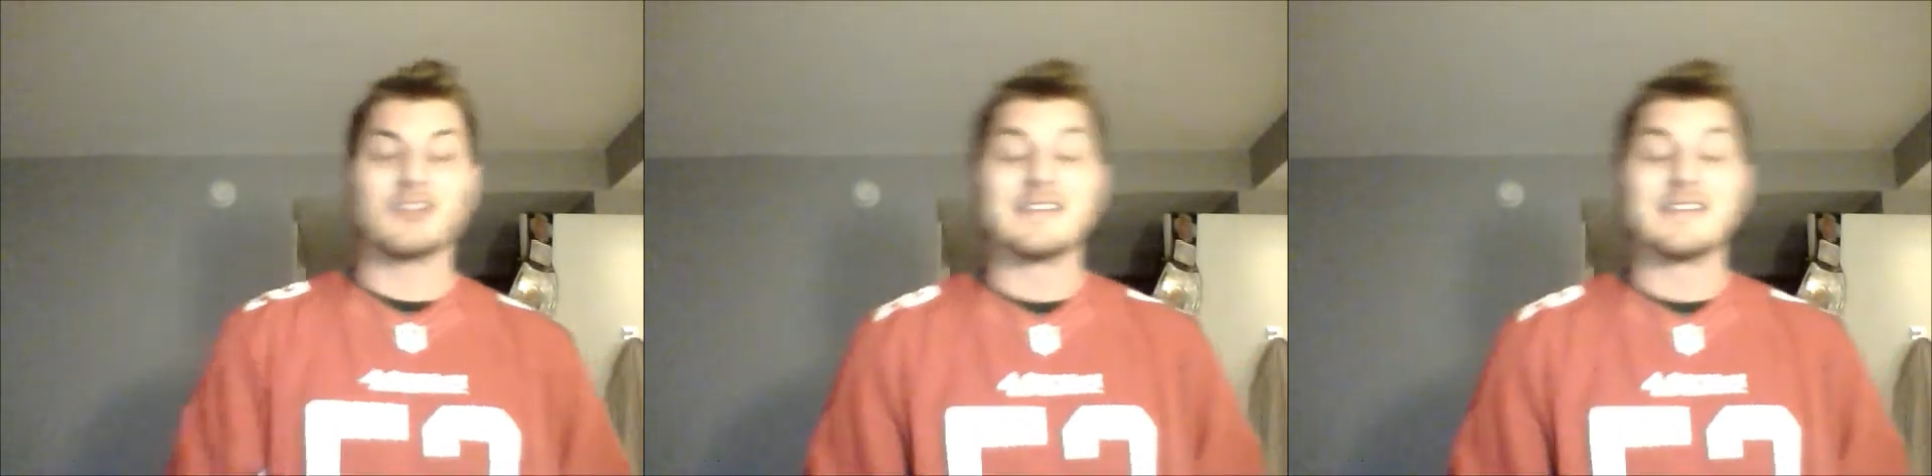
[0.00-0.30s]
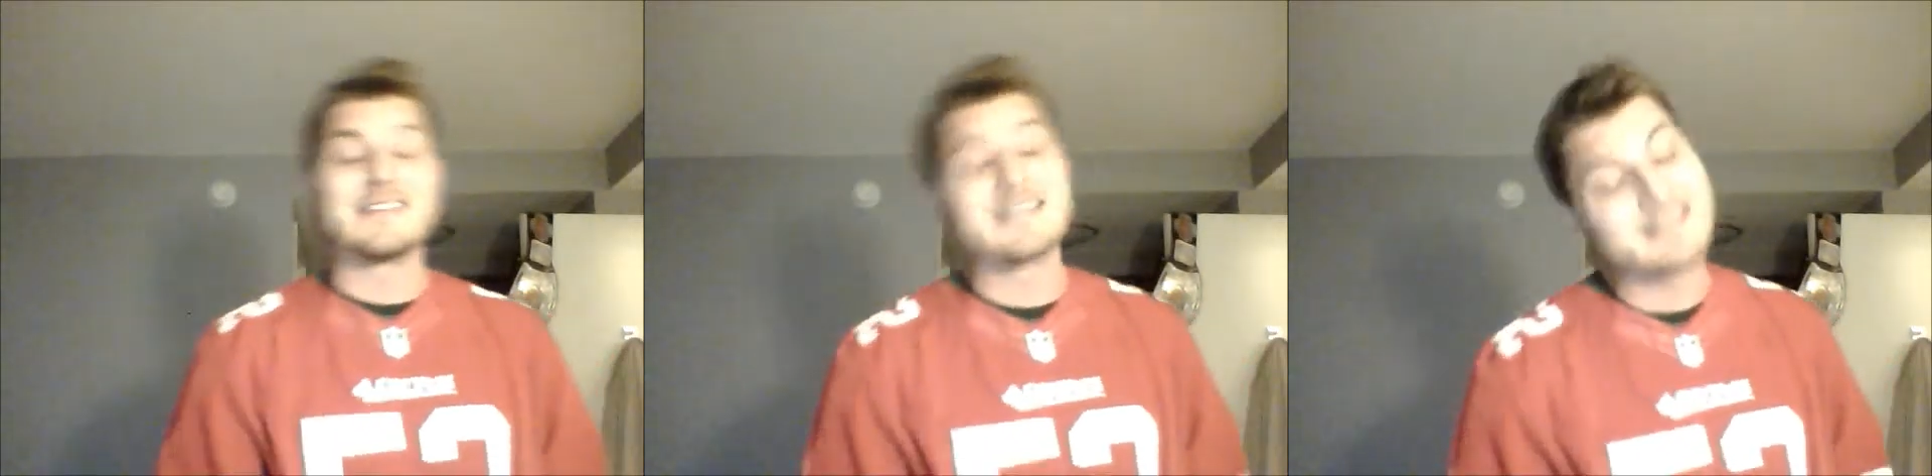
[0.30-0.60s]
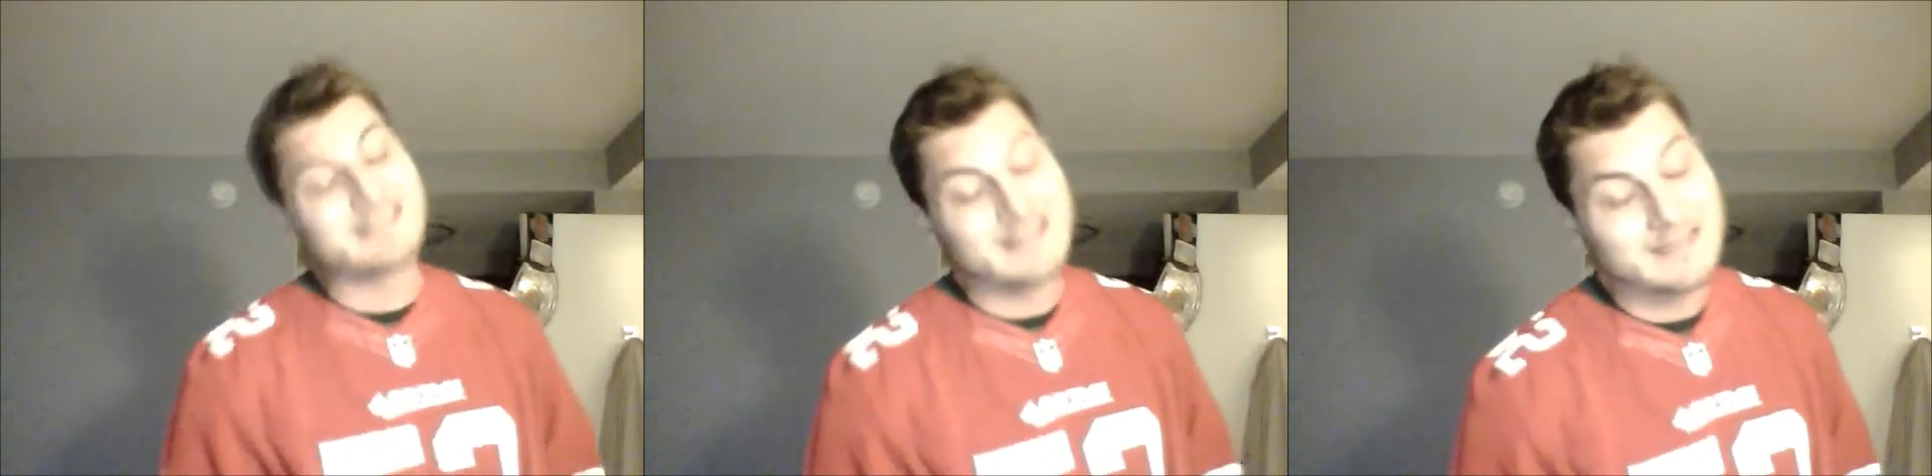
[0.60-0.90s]

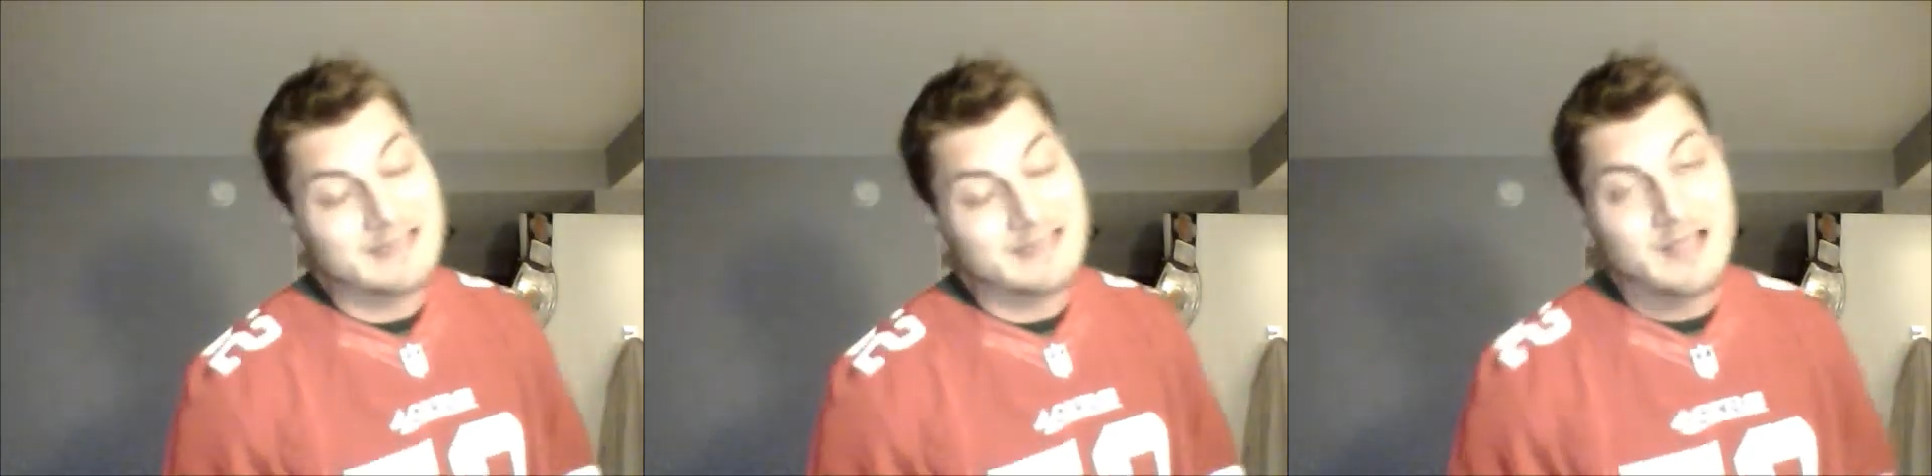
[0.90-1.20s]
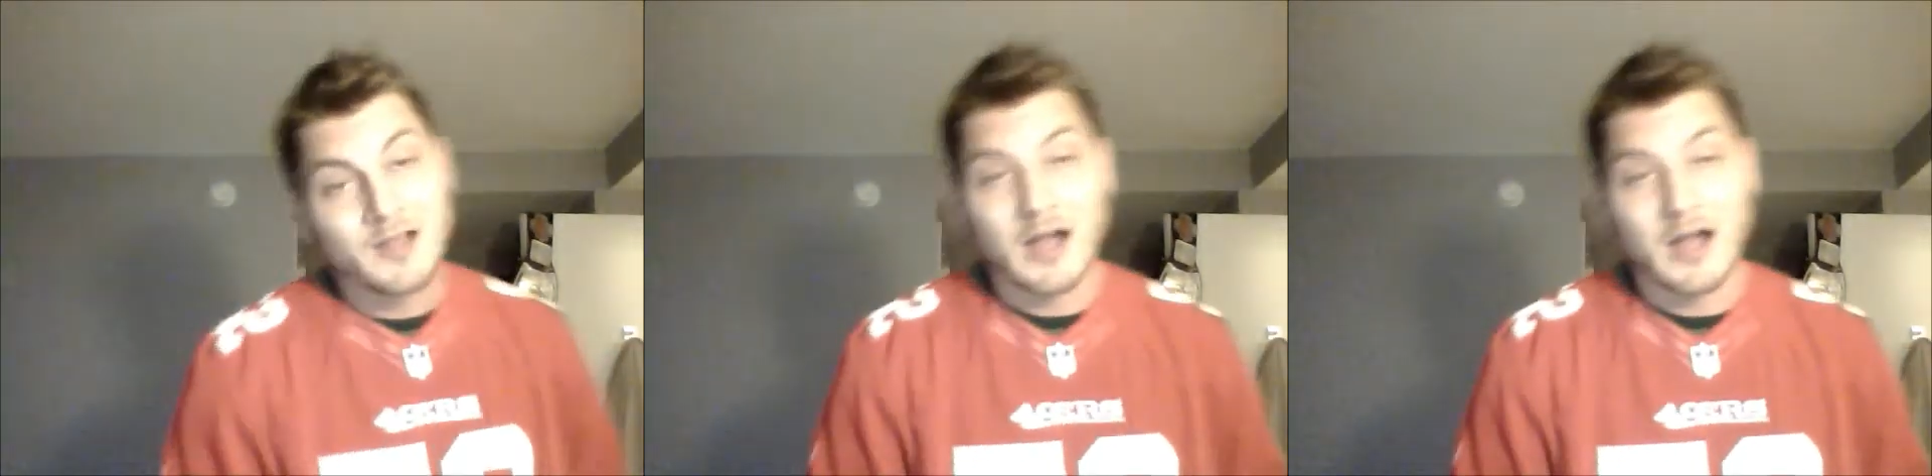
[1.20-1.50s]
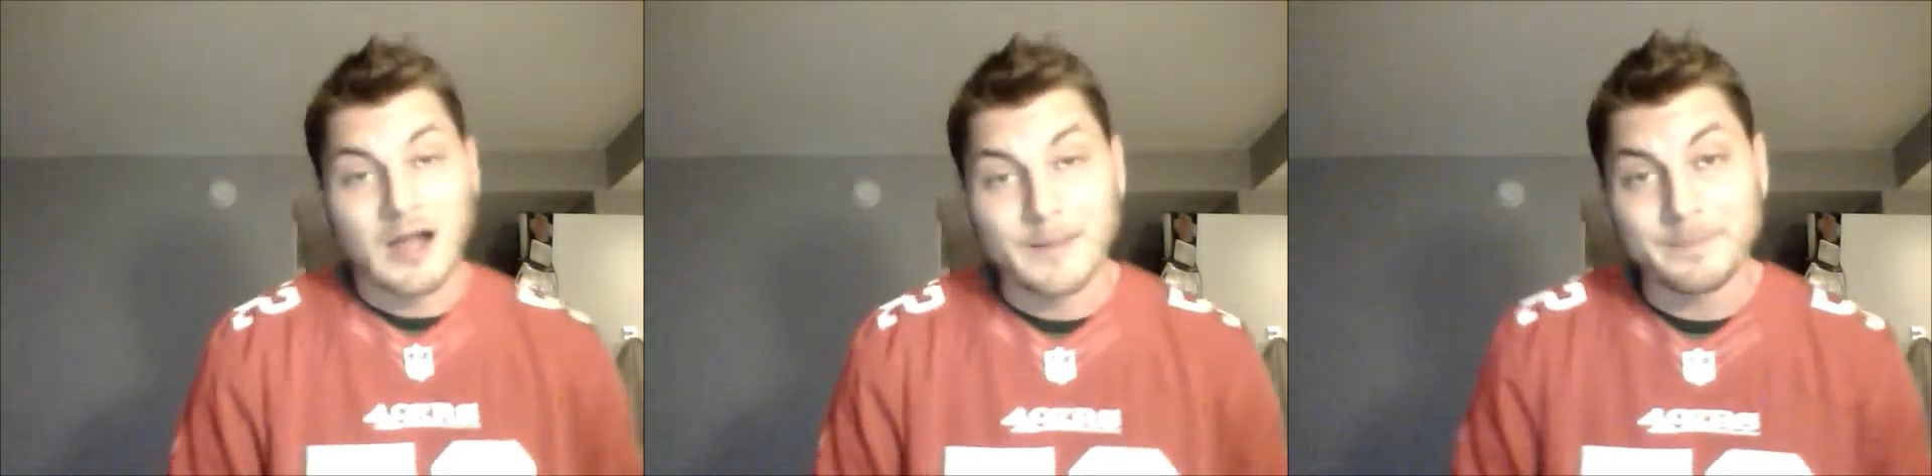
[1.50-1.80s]
16
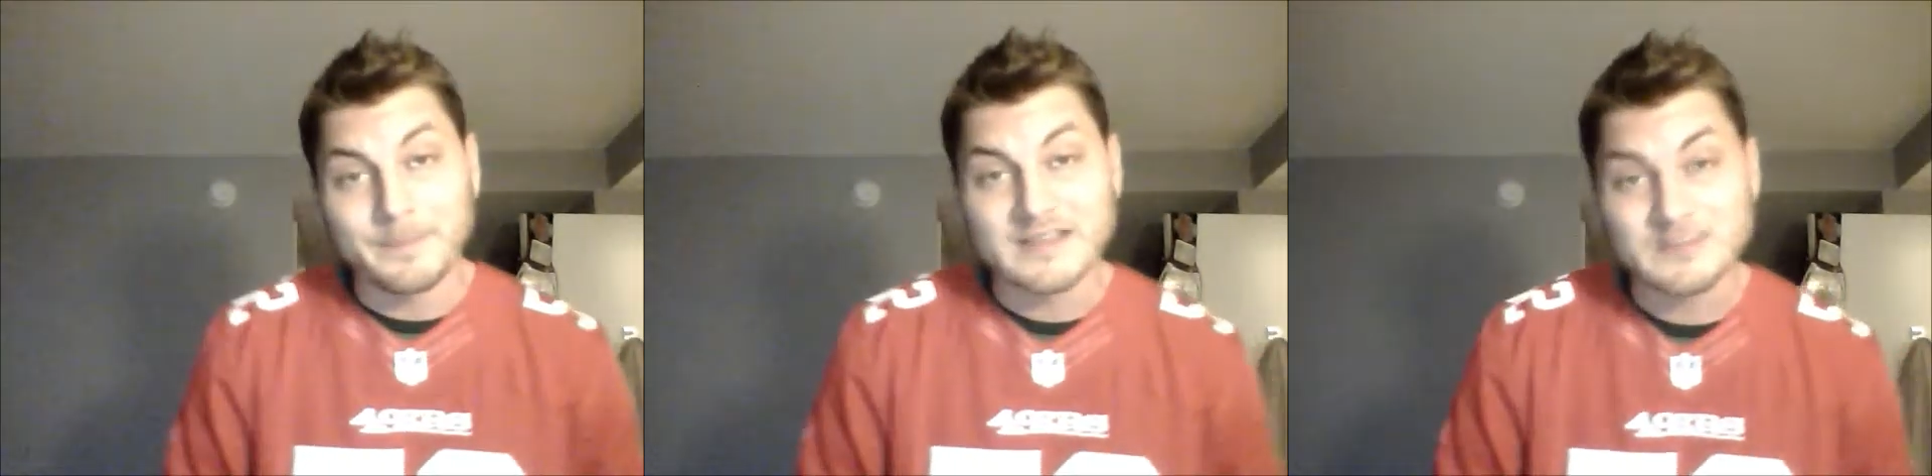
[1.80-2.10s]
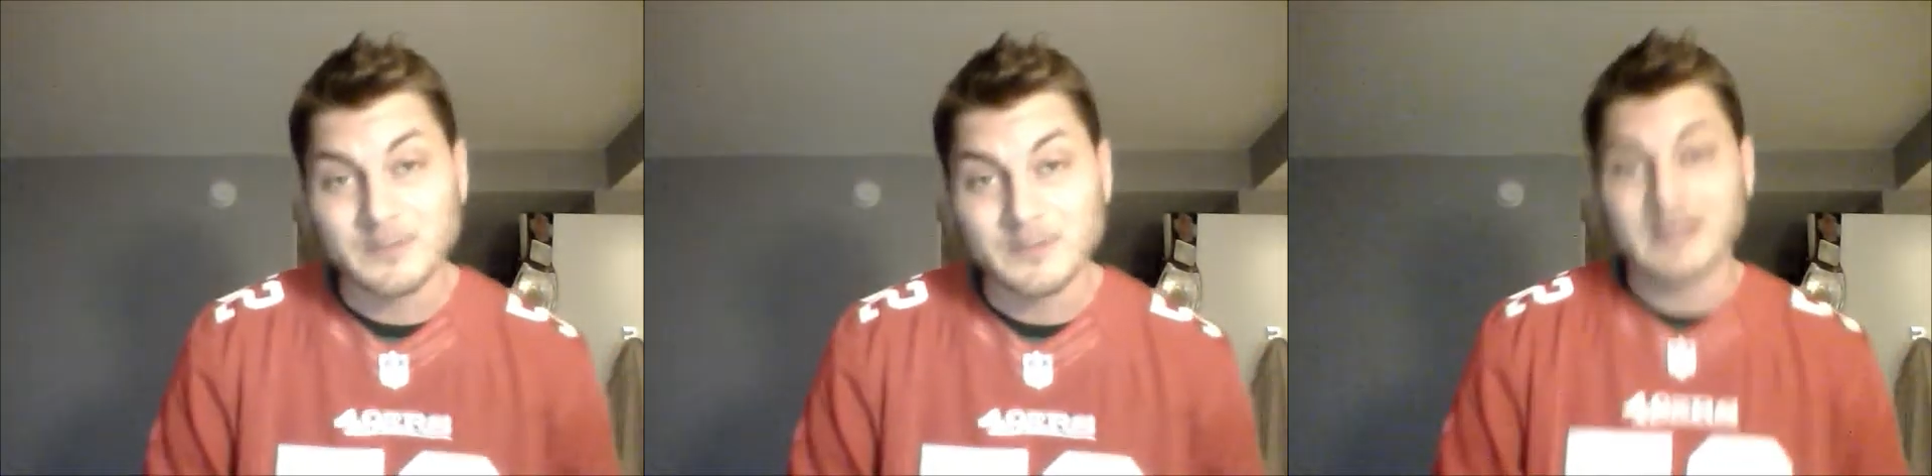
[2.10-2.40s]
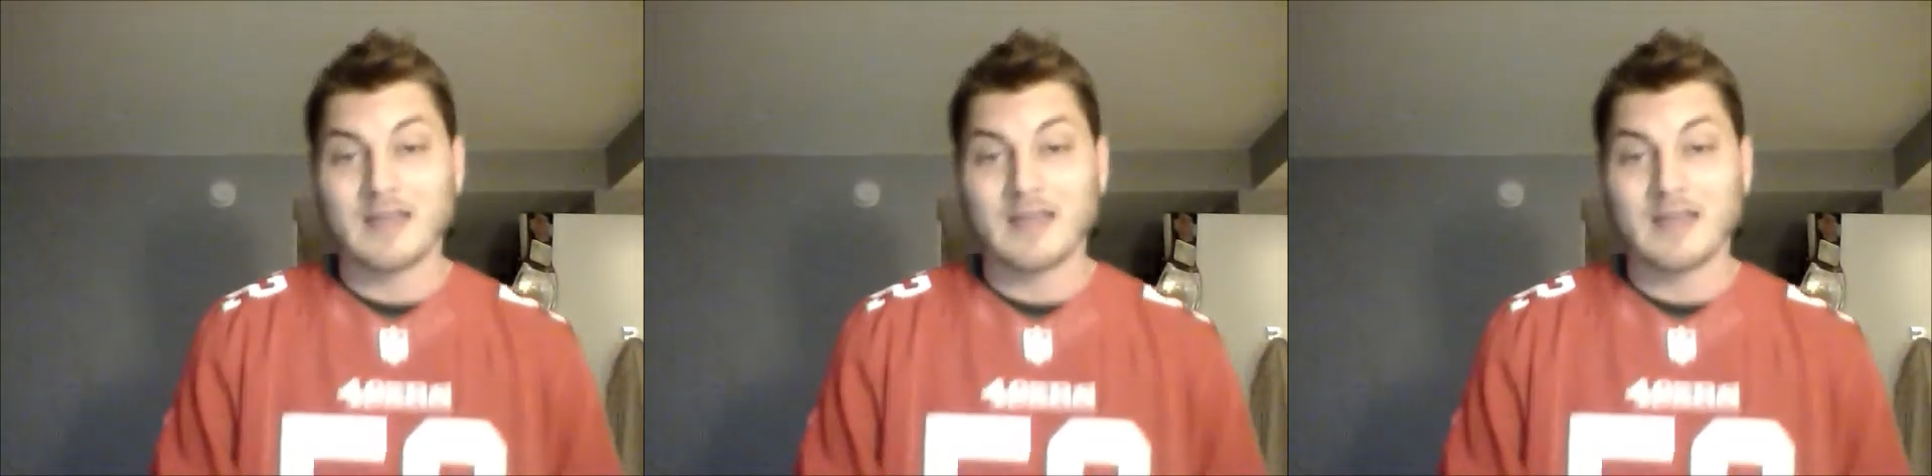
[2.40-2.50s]
this week.